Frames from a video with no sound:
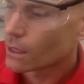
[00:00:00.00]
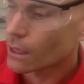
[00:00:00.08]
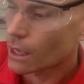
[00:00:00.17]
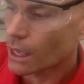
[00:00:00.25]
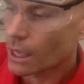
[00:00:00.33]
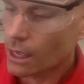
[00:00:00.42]

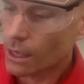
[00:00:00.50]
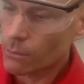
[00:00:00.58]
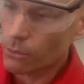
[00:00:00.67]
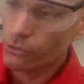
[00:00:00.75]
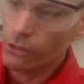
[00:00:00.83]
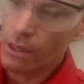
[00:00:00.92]
And
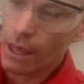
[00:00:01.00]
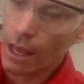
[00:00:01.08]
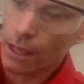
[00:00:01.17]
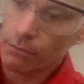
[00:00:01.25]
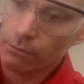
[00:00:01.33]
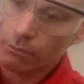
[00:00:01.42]
we'll see
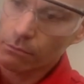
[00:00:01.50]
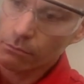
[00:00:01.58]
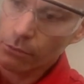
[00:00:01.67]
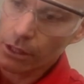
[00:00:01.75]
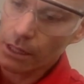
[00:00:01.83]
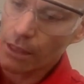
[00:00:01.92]
that
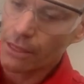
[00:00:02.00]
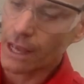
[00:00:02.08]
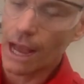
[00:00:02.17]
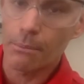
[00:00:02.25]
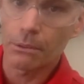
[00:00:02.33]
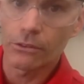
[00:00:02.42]
really nothing
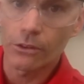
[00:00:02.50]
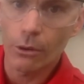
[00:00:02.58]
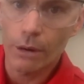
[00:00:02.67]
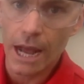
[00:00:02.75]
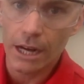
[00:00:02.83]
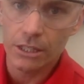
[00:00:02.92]
happens. No
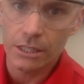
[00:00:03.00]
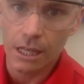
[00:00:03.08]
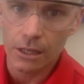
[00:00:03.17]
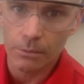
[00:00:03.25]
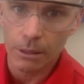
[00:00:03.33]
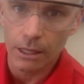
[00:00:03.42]
reaction
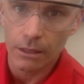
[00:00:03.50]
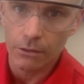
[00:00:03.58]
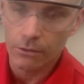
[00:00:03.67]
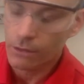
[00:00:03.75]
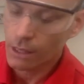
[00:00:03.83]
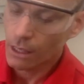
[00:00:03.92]
takes
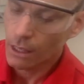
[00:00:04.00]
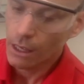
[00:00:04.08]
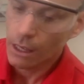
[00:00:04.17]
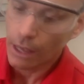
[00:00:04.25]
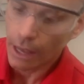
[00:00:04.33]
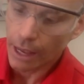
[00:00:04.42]
place.
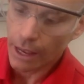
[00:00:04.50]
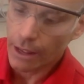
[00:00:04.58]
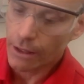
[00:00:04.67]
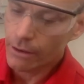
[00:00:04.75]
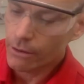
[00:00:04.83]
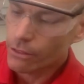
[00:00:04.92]

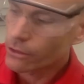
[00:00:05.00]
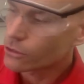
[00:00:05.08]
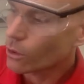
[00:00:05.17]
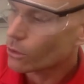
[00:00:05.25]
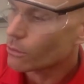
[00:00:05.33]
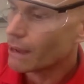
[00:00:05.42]
And the
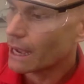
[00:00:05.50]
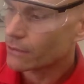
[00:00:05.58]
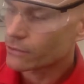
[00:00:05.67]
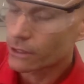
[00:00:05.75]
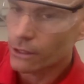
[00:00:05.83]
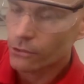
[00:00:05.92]
total
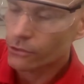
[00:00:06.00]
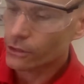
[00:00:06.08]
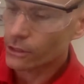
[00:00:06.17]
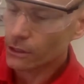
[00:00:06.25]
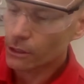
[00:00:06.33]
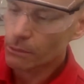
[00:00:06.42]
mass here, I'll
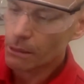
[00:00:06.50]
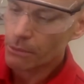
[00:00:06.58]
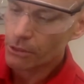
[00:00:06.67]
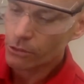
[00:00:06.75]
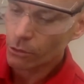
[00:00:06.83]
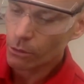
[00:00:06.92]
stir it a little bit,
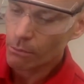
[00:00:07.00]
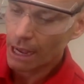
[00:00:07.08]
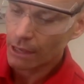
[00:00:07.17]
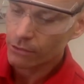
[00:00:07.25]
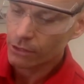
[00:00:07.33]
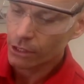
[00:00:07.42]
but the total
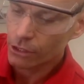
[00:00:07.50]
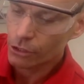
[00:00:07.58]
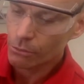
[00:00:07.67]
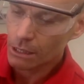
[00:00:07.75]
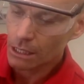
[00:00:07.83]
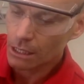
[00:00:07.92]
mass here
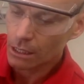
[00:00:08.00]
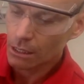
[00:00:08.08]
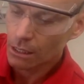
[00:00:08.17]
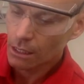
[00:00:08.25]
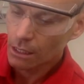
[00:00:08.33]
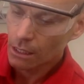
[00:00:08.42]
should be
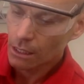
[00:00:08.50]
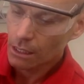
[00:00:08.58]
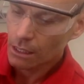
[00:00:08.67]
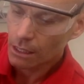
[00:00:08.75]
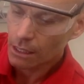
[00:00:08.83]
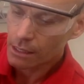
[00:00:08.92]

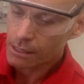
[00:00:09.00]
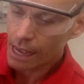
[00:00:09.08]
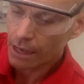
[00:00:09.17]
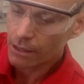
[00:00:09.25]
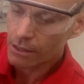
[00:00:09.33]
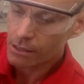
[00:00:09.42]

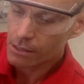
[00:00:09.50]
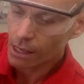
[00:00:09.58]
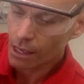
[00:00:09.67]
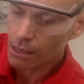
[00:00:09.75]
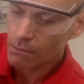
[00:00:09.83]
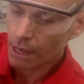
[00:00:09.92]
exactly the
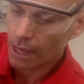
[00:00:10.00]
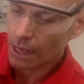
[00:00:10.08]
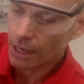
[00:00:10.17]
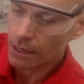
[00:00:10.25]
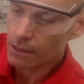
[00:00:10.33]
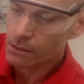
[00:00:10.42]
same
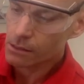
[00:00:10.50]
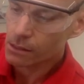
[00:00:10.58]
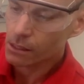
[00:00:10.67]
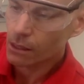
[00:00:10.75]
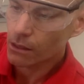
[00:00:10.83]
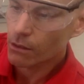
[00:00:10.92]
as